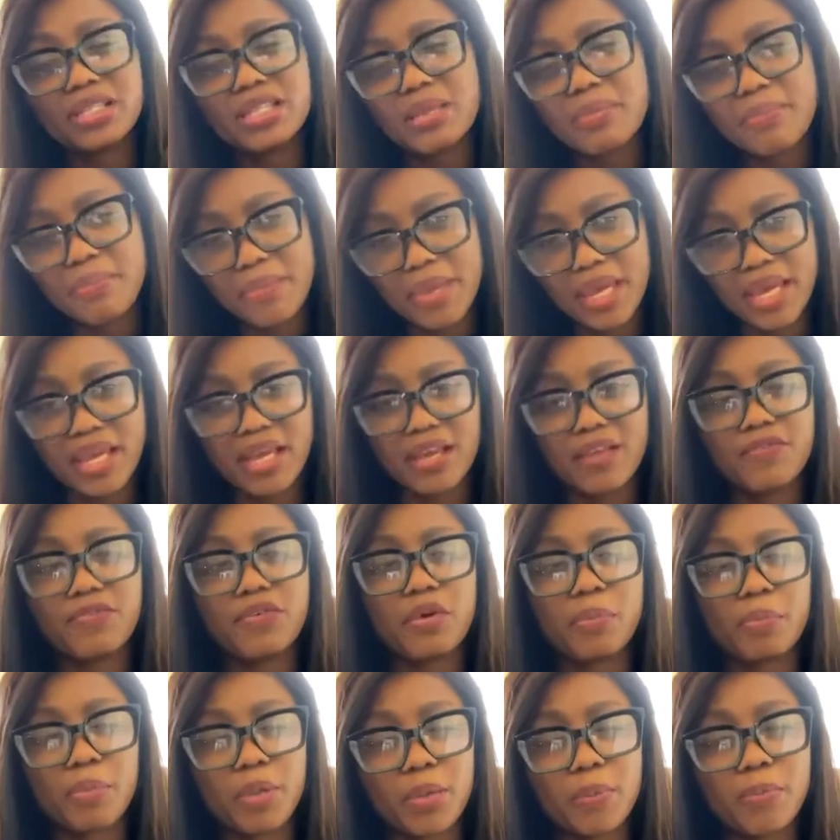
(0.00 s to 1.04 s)
made
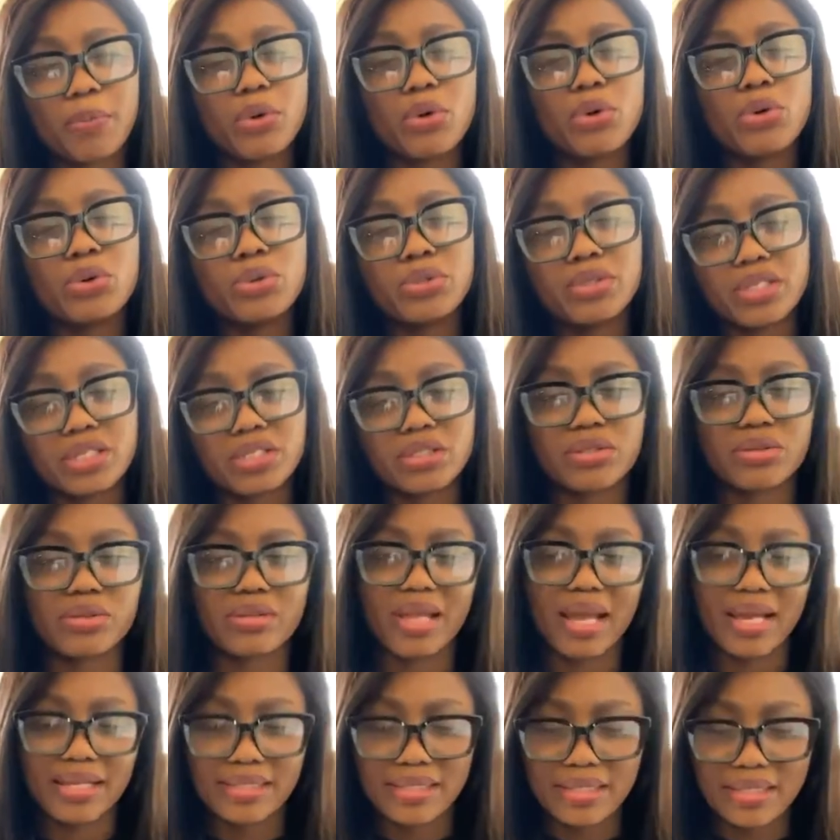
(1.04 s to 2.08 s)
for people who need to
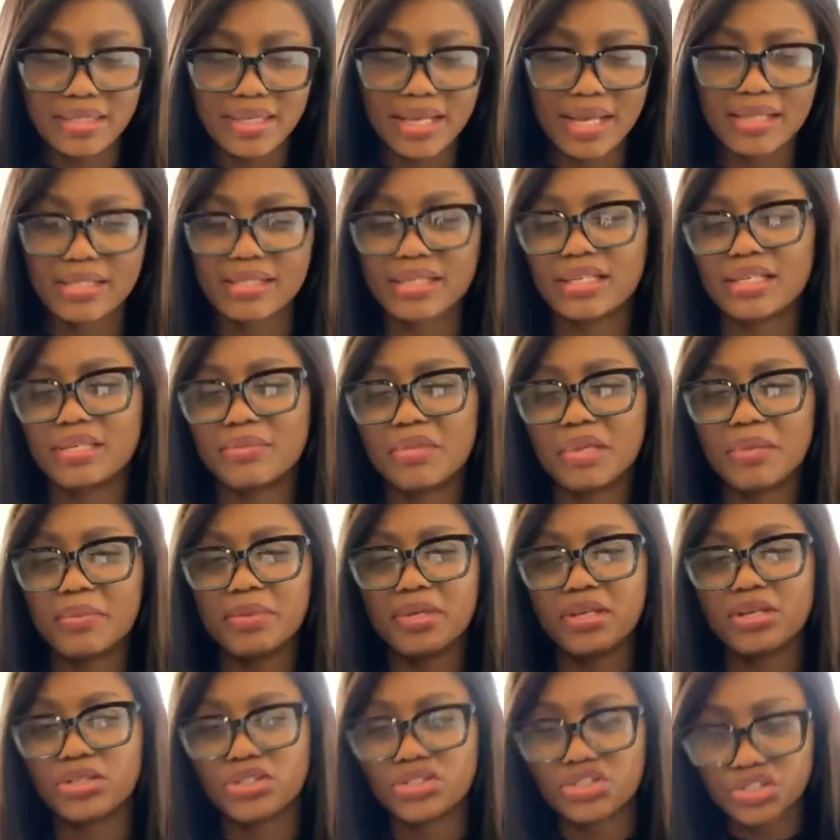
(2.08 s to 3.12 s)
lighten their skin
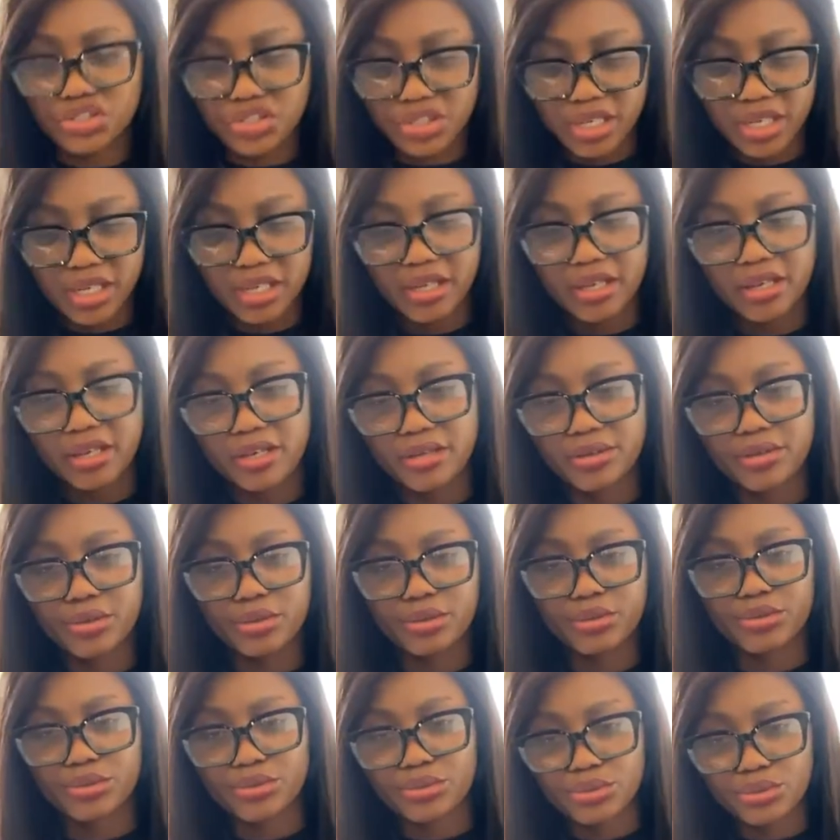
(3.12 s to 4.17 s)
maybe a shade or
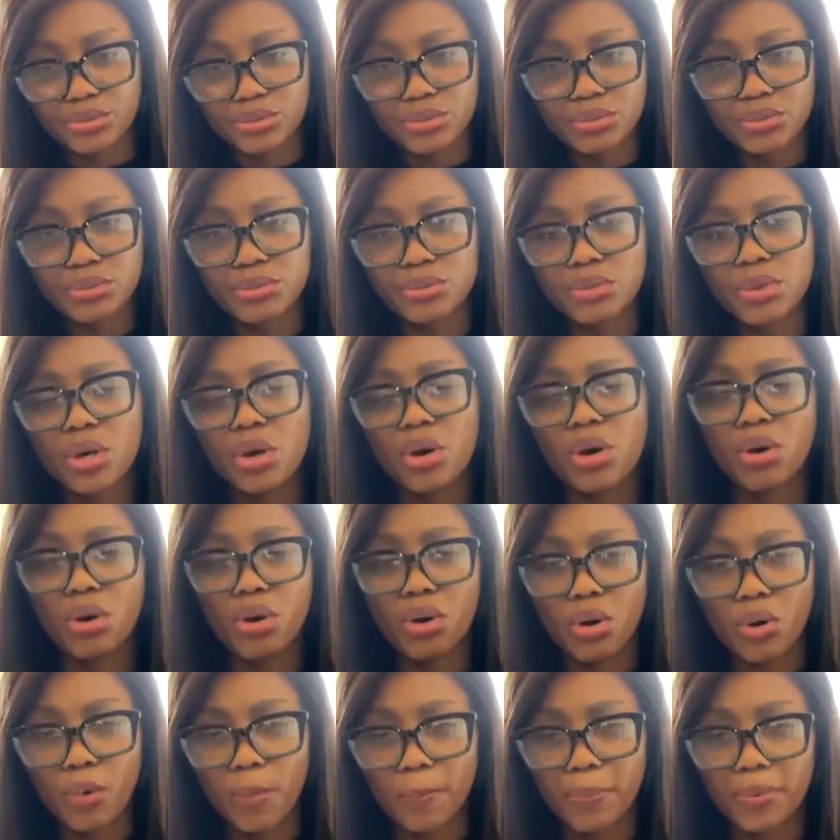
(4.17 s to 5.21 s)
two or
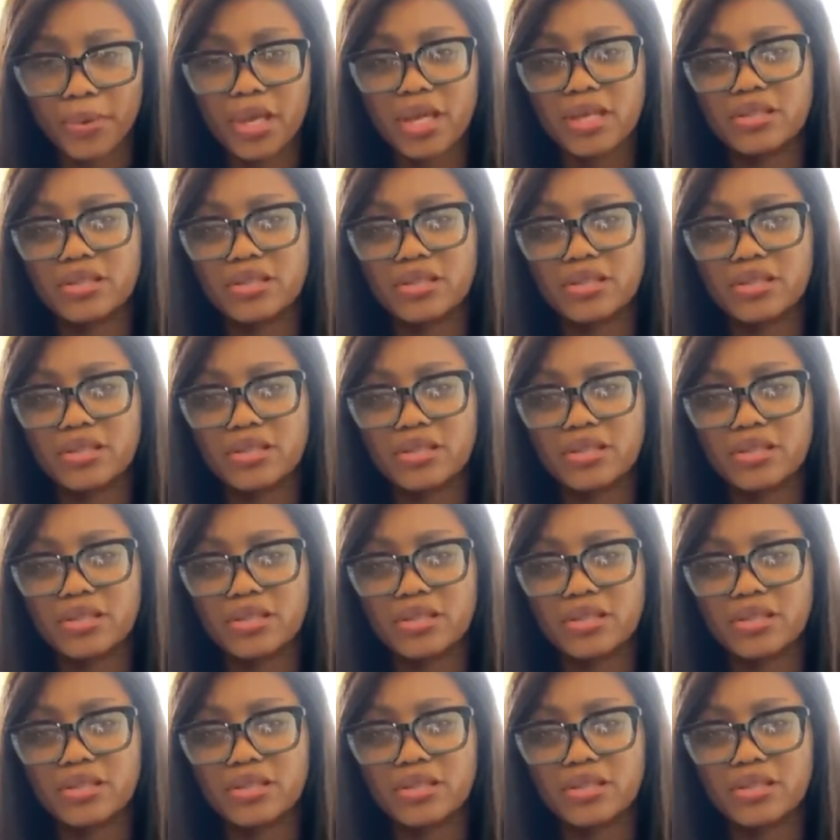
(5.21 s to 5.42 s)
up.